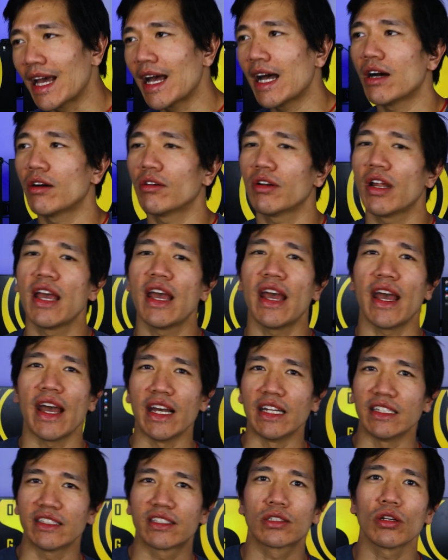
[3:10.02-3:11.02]
down,
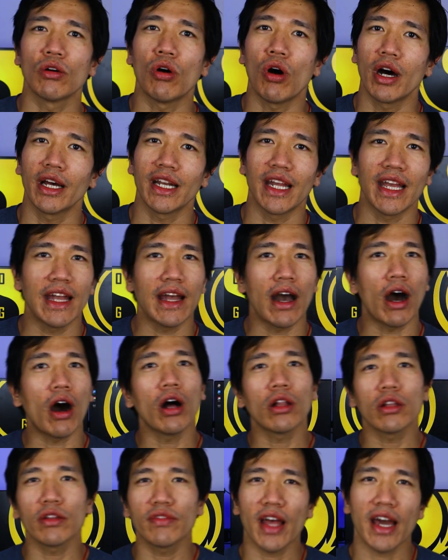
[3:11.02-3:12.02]
and so on.
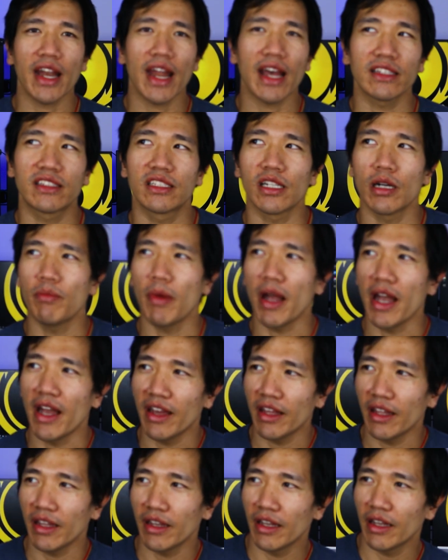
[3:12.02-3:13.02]
All of that adds up,
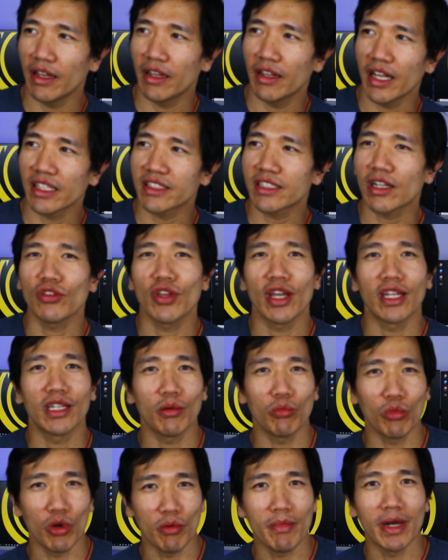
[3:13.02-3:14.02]
and that's how you
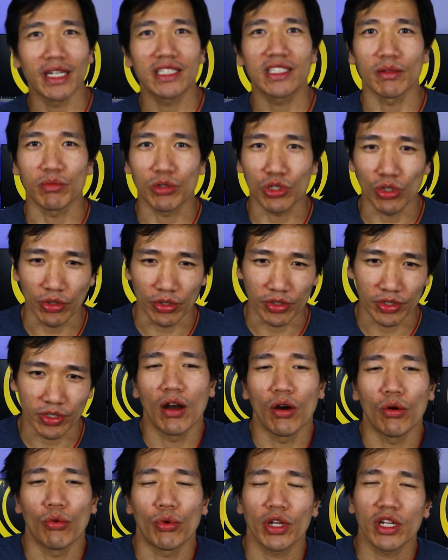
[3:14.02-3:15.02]
end up with messed up shoulders.
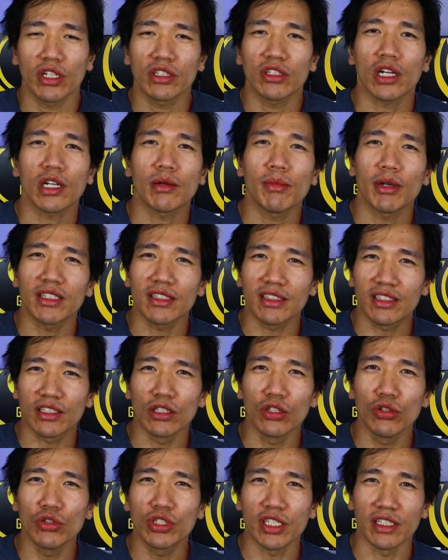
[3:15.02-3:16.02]
We're gonna talk about the
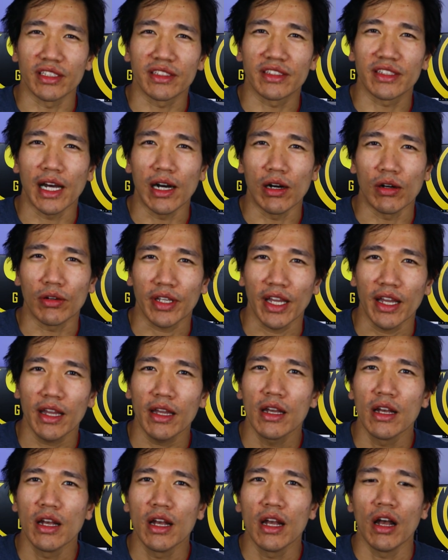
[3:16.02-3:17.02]
solutions now,
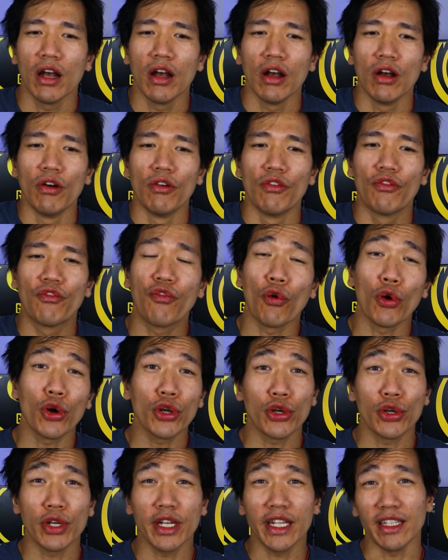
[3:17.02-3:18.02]
okay?
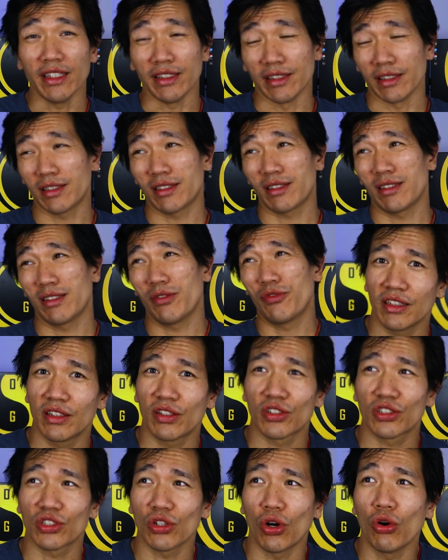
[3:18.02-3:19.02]
For your knees,
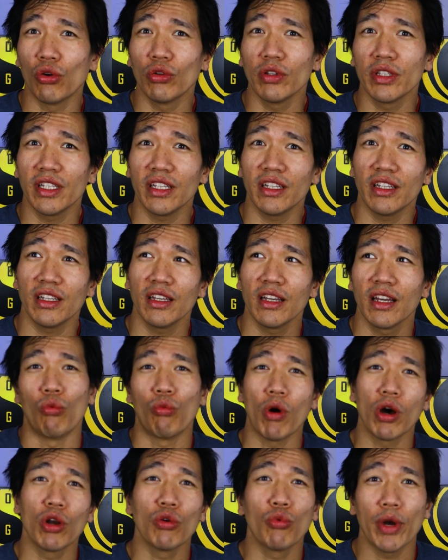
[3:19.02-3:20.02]
there's only
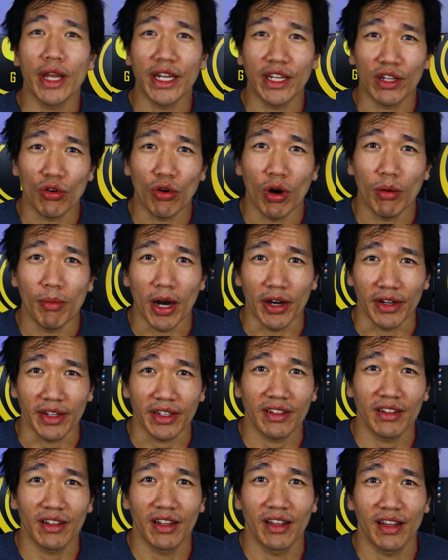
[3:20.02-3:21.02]
one way to go about
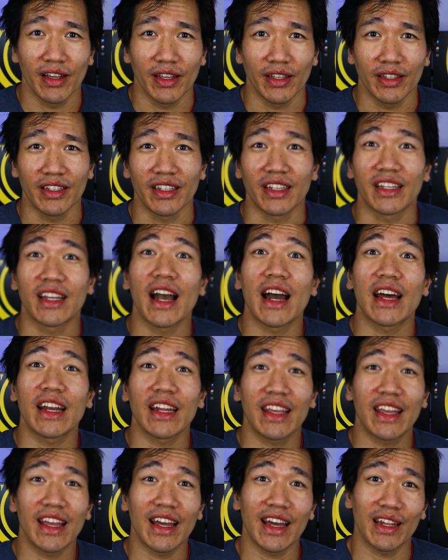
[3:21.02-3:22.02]
it. You
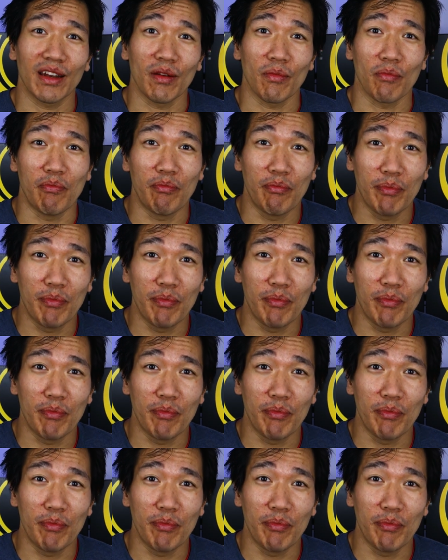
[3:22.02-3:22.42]
gotta get